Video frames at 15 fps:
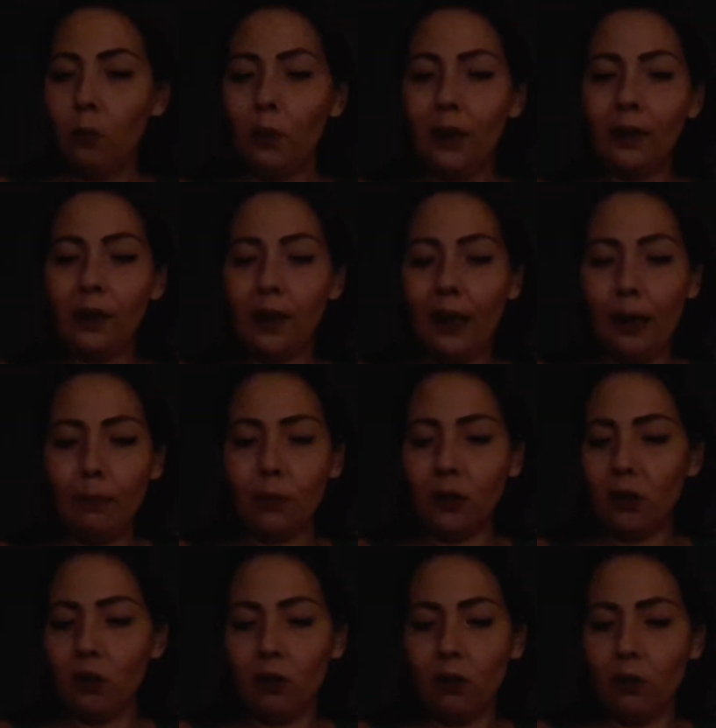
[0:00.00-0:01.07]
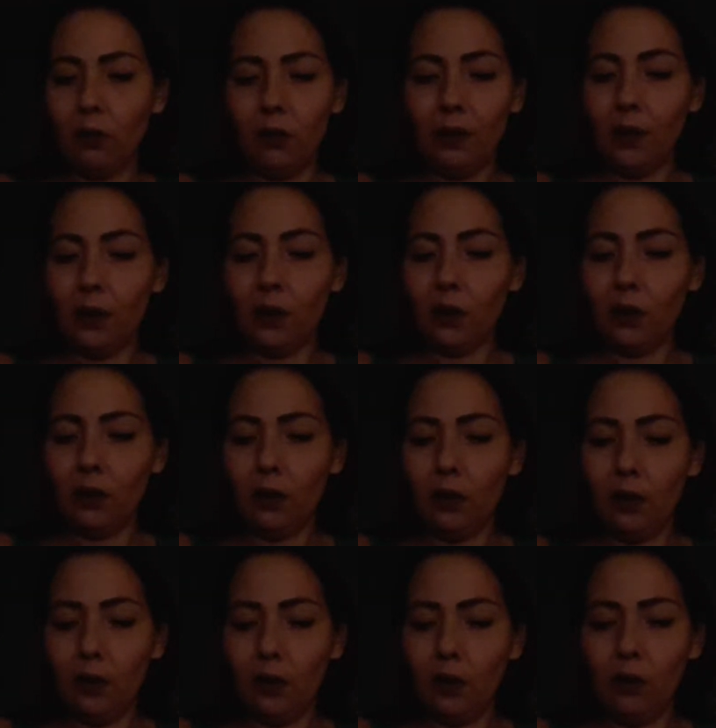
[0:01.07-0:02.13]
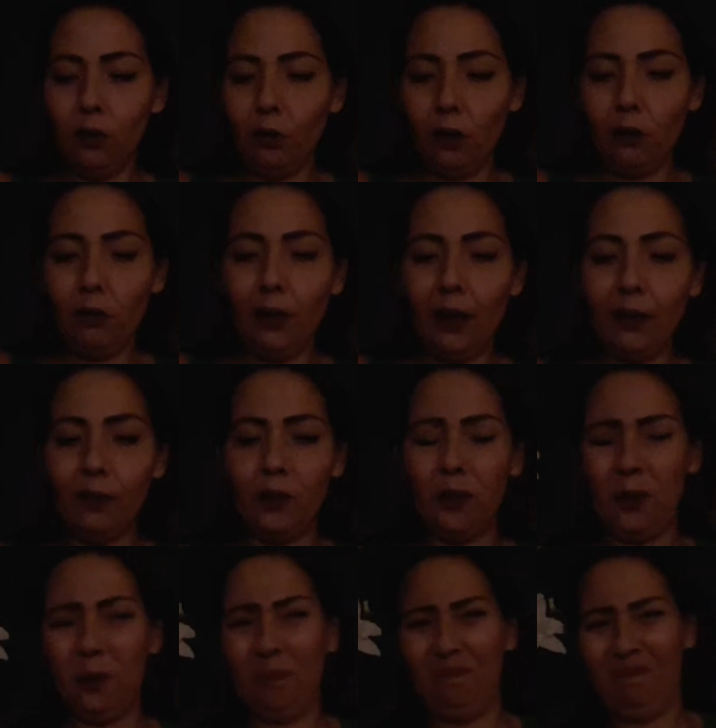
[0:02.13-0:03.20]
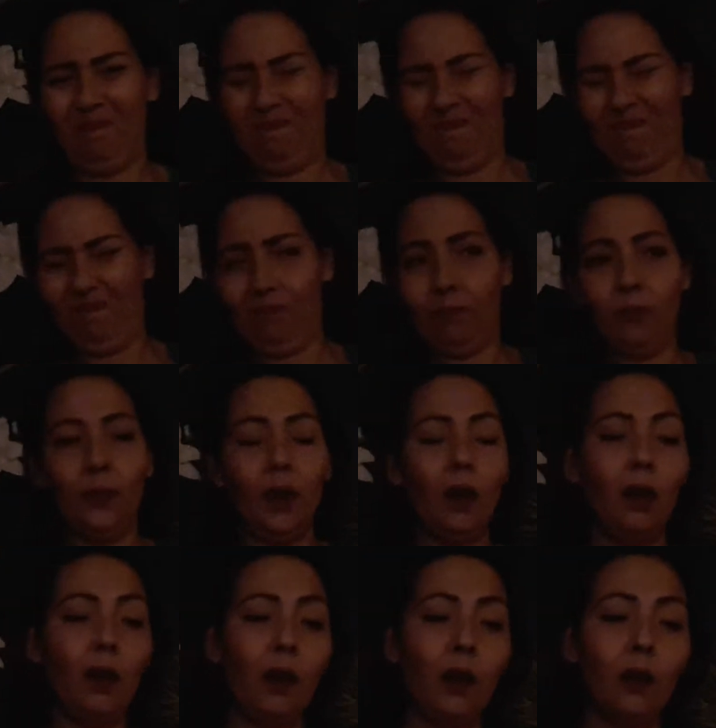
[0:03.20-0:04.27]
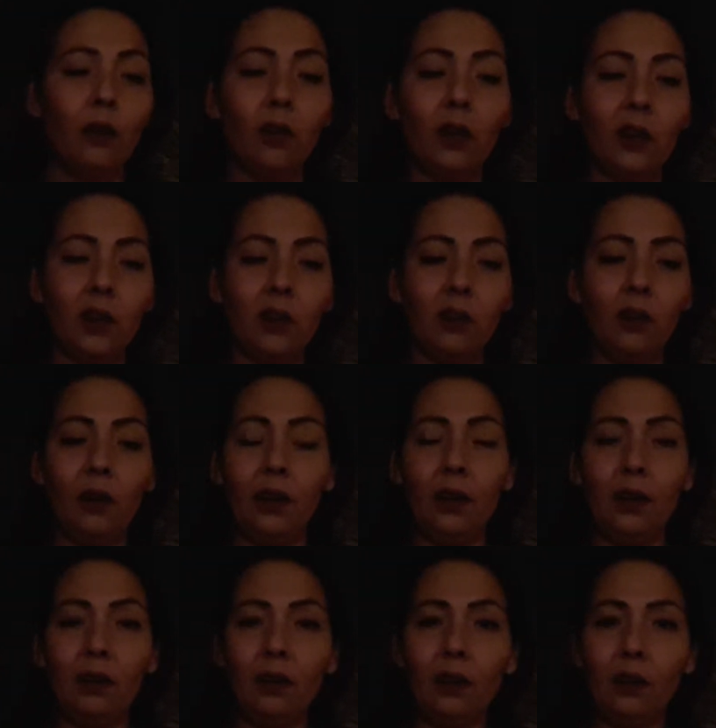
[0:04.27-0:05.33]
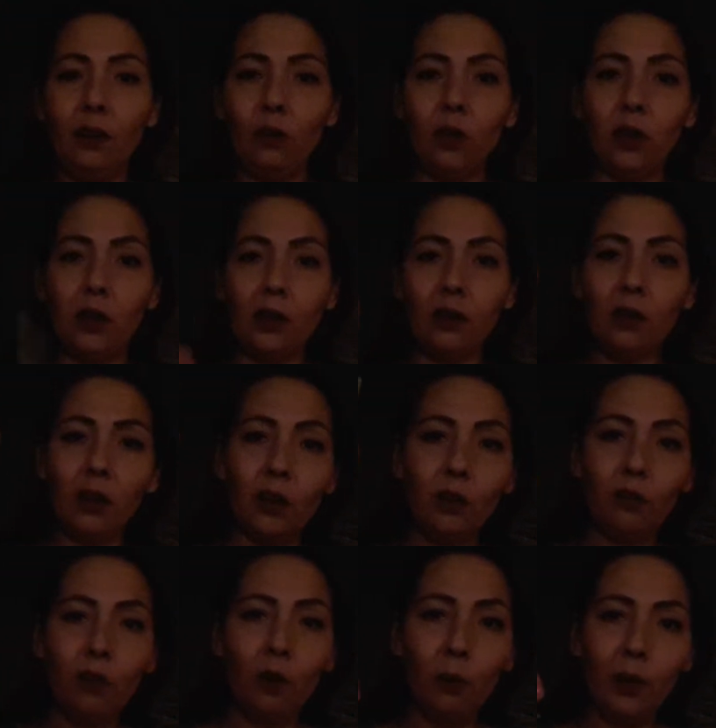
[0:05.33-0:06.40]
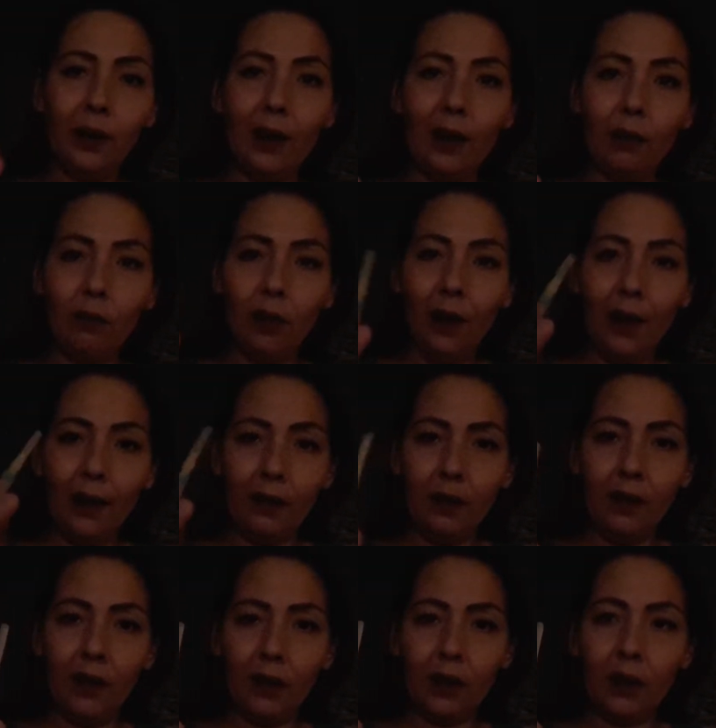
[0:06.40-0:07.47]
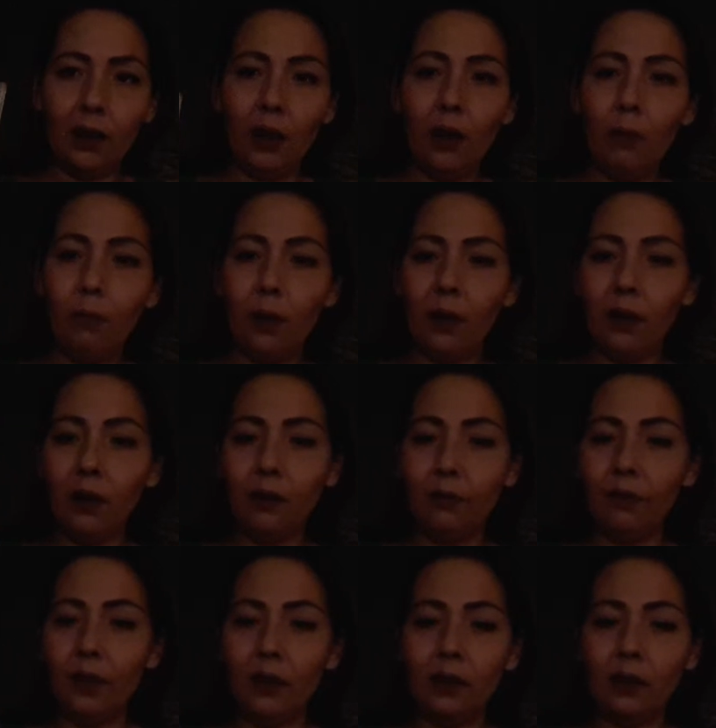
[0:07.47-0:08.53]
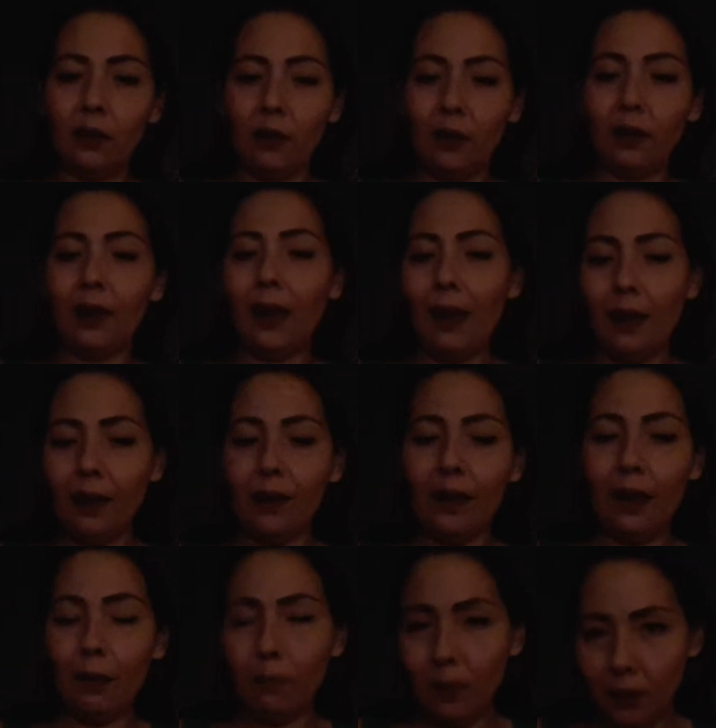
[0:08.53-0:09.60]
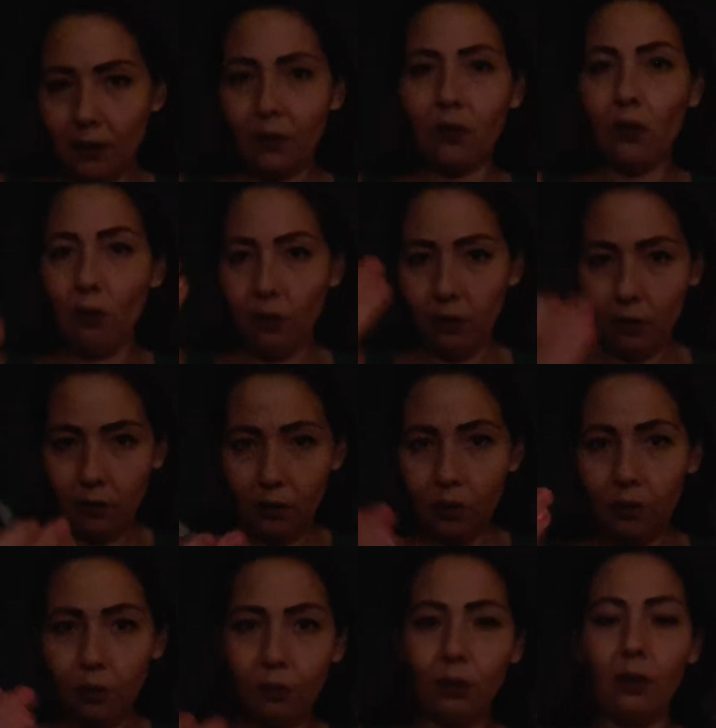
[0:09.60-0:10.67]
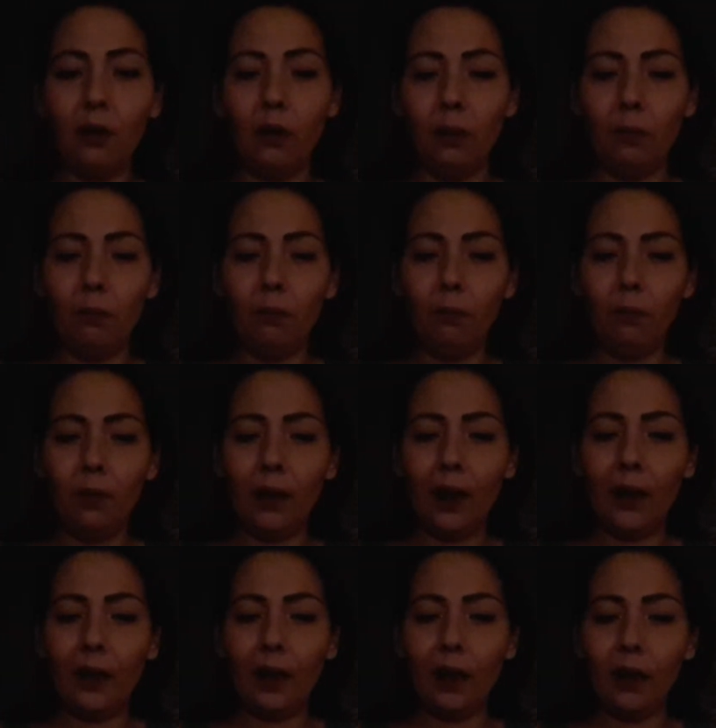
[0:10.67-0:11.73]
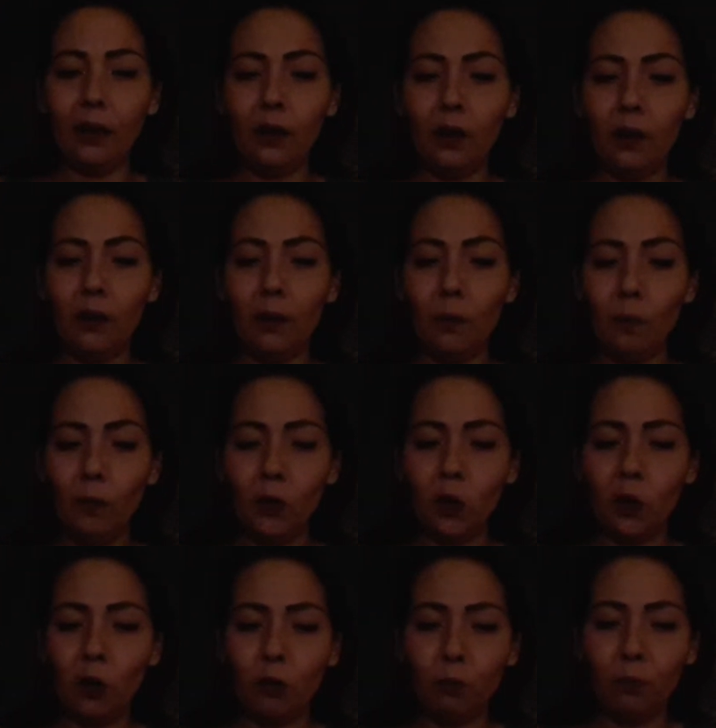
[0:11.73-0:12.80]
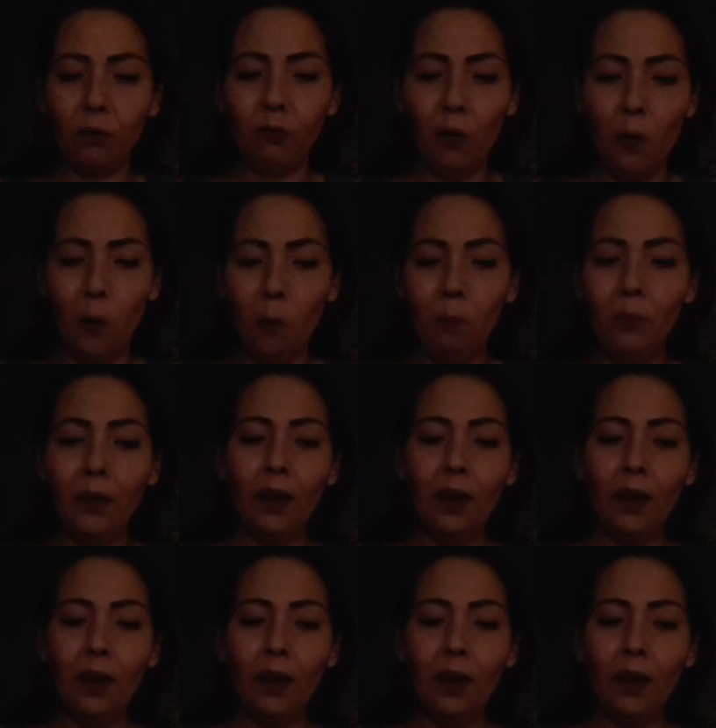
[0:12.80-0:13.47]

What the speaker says: when the cap is on, it's you don't have to touch it or anything, you just throw it out like this. But if it's the cap isn't on, do like I showed before.